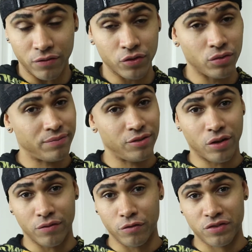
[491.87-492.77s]
If
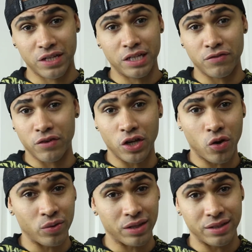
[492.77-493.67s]
you've seen this video
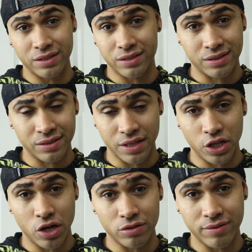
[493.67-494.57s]
within this
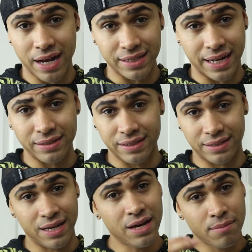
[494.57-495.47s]
year
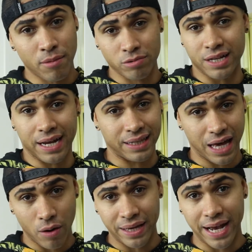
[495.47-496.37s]
2019, most likely
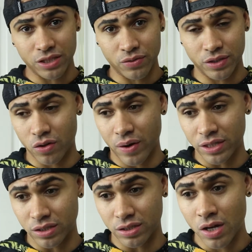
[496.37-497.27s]
I'll be answering your
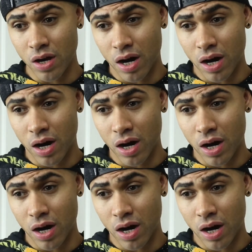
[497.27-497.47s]
questions.